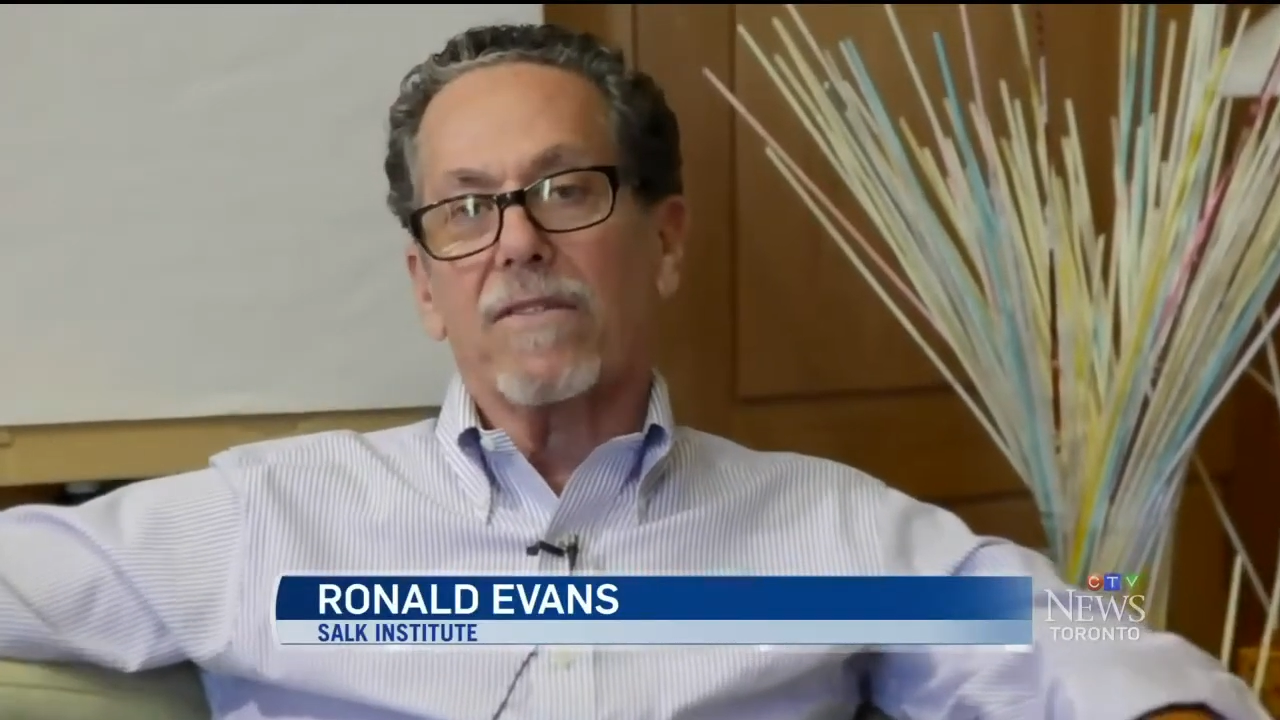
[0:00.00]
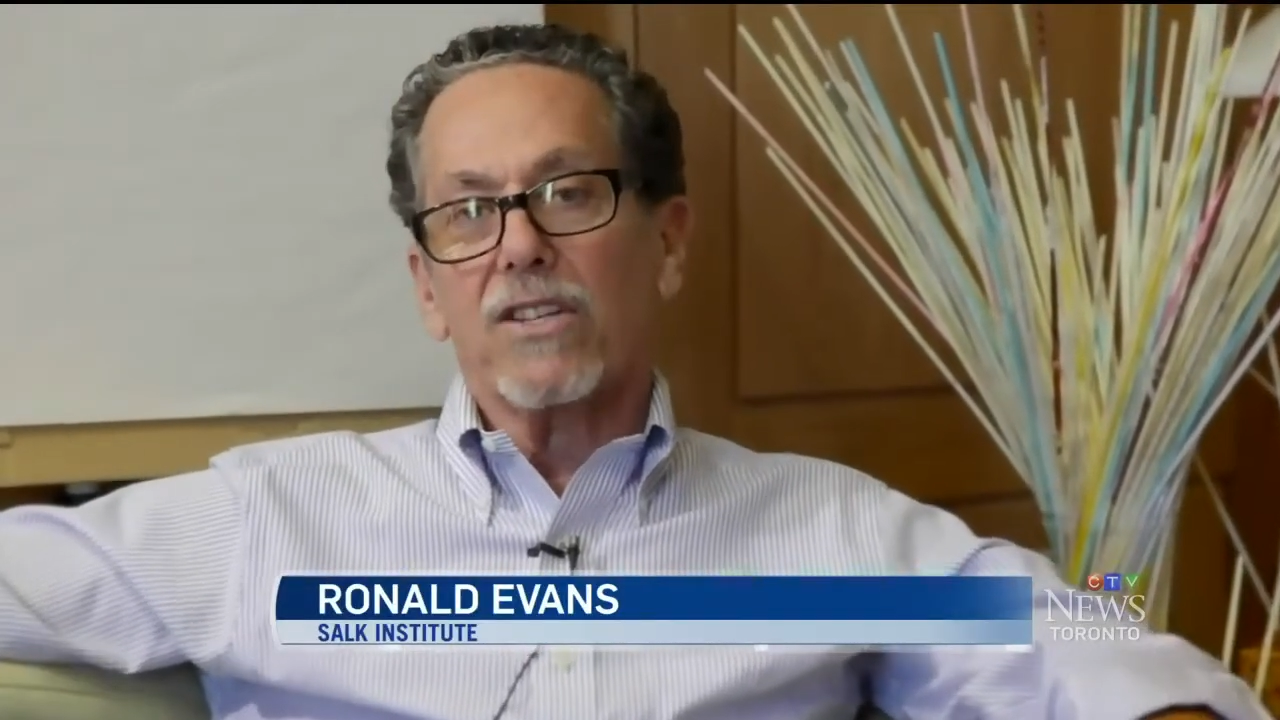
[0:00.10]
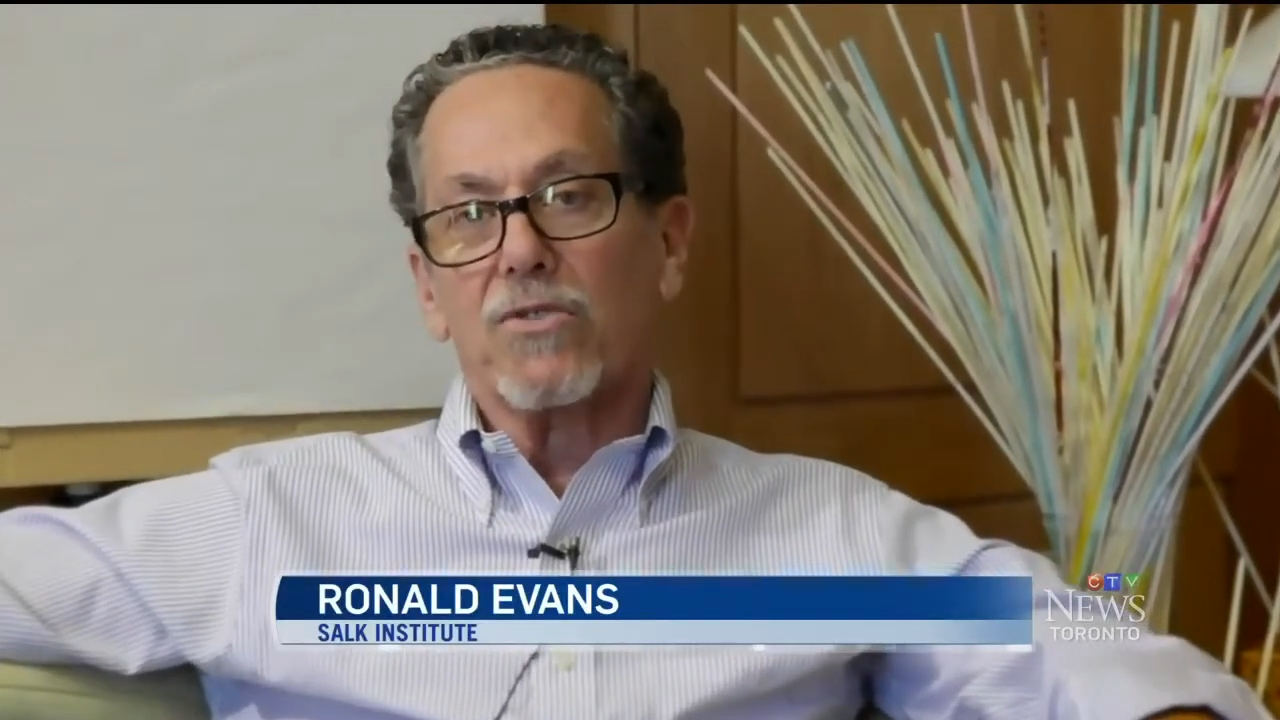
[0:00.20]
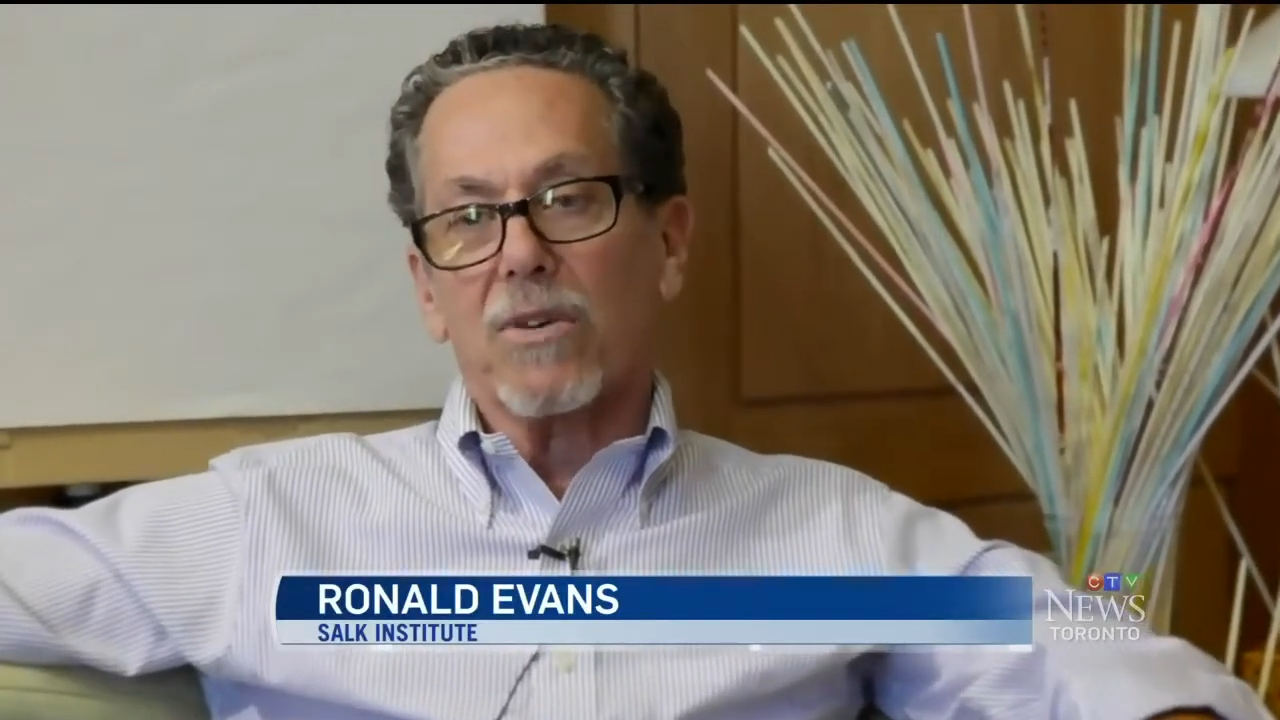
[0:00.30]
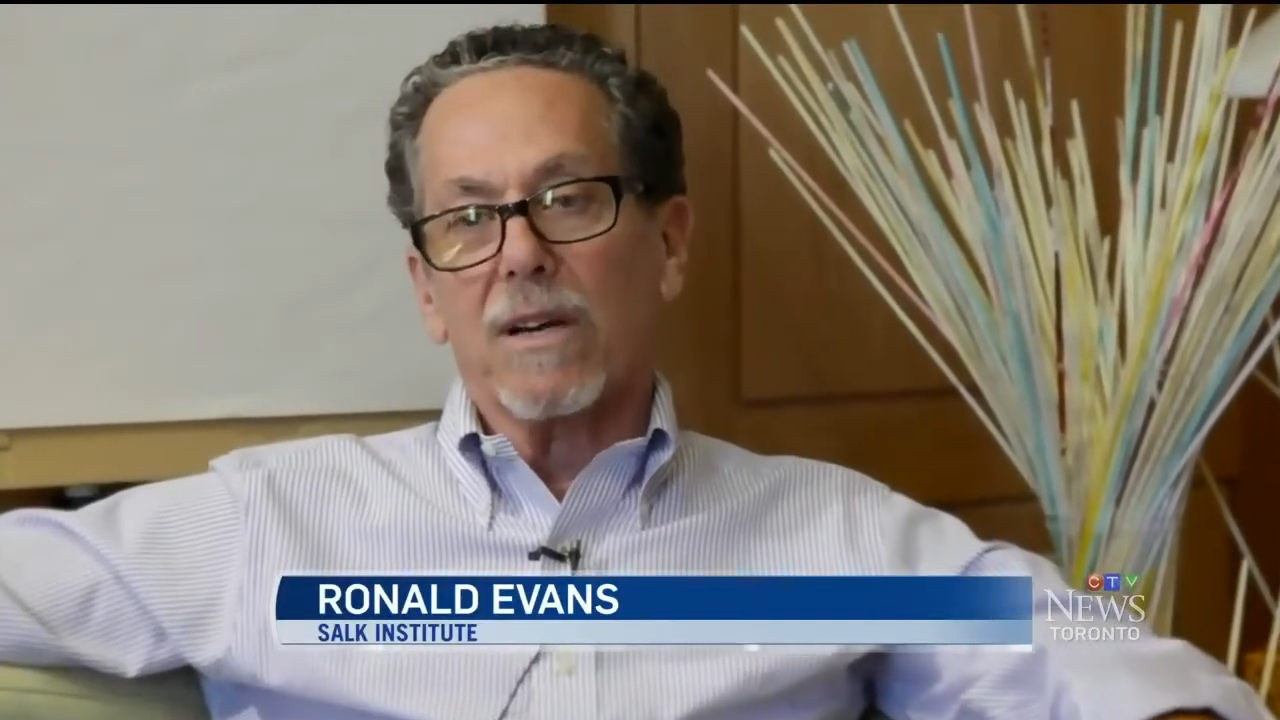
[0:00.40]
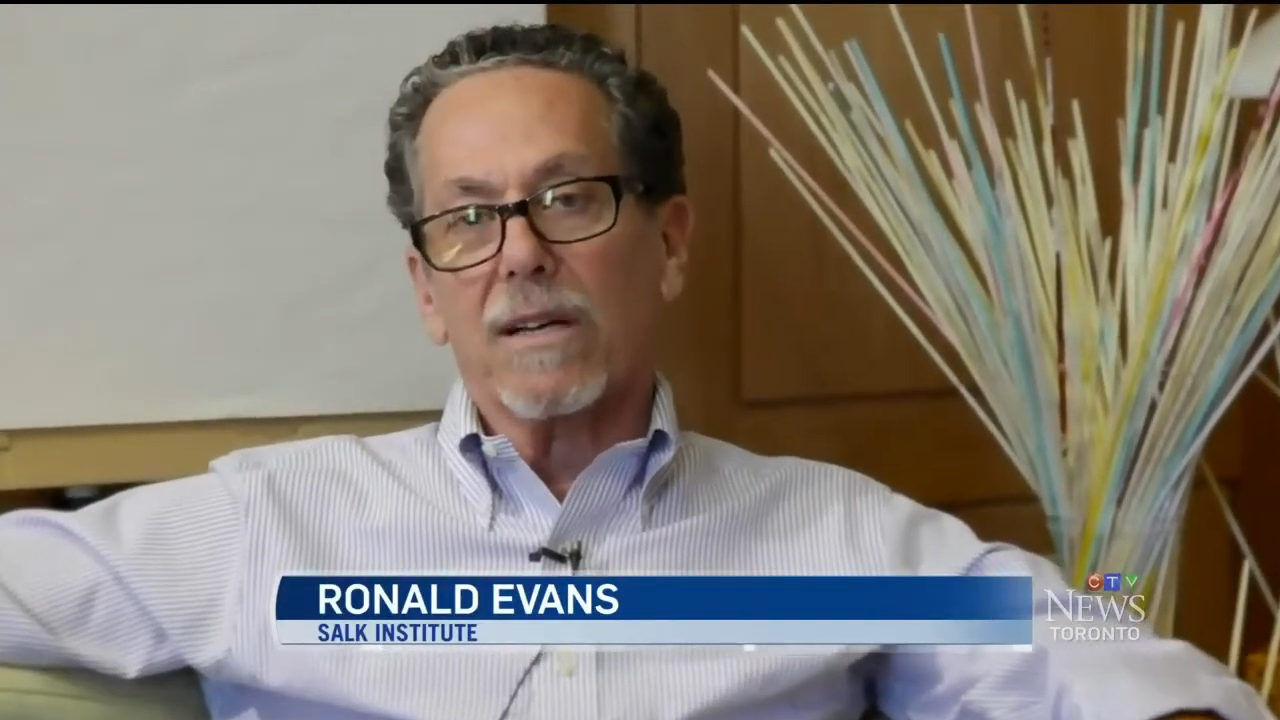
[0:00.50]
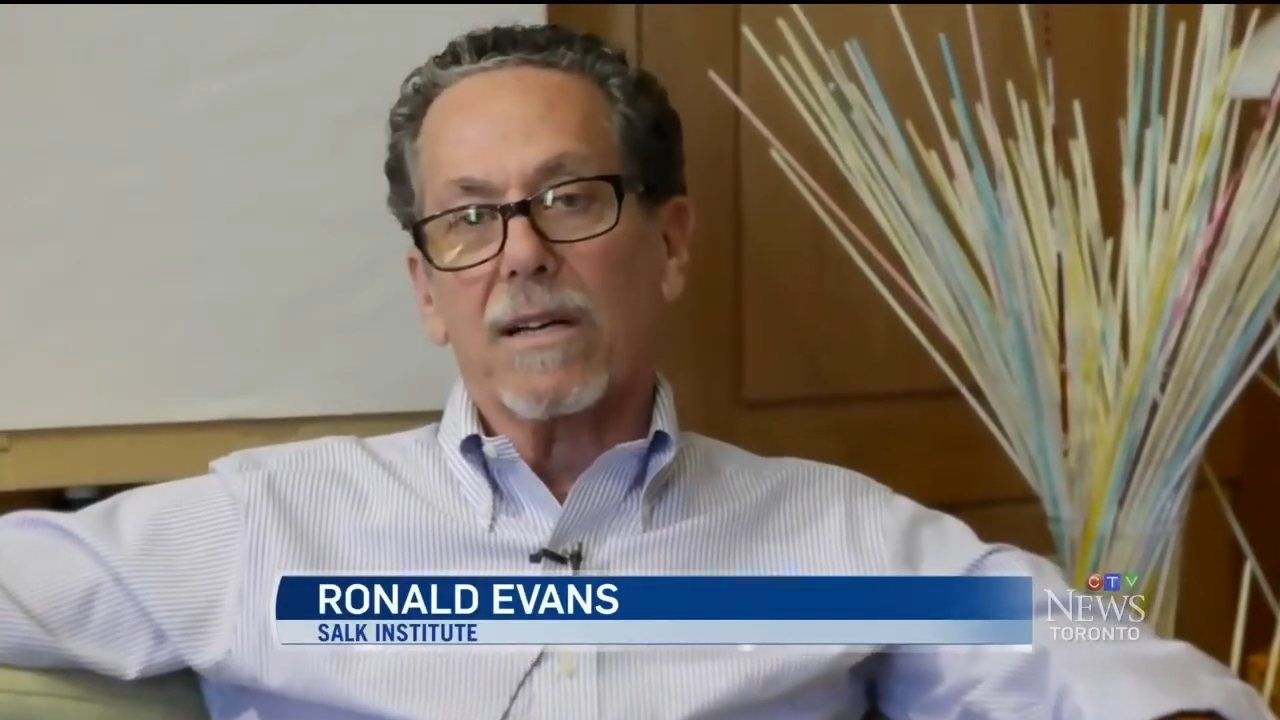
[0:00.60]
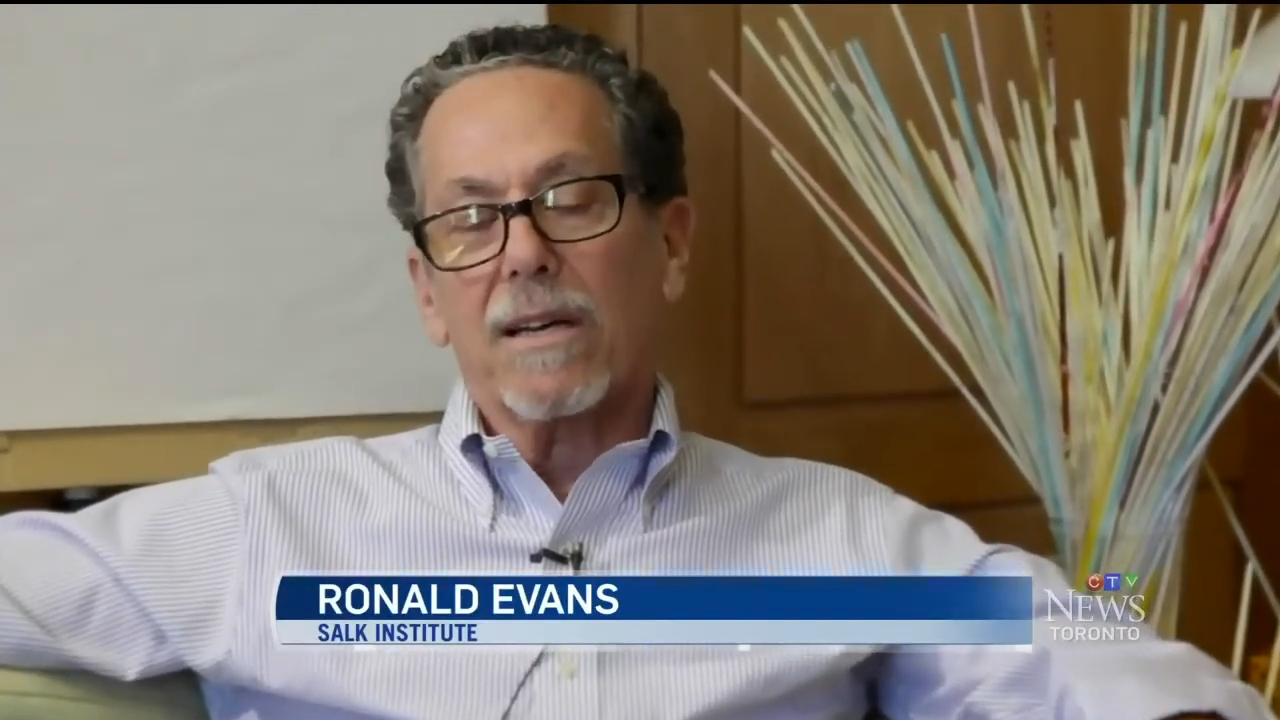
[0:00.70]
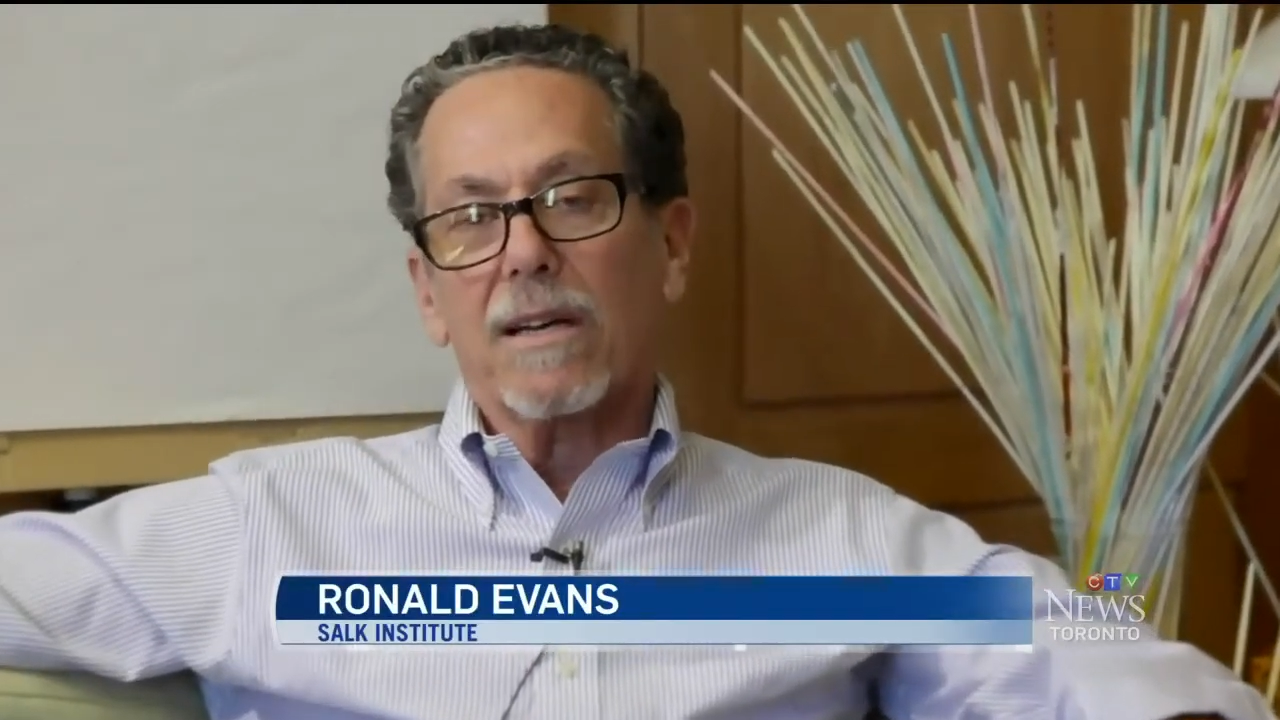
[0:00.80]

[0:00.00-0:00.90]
of this drug,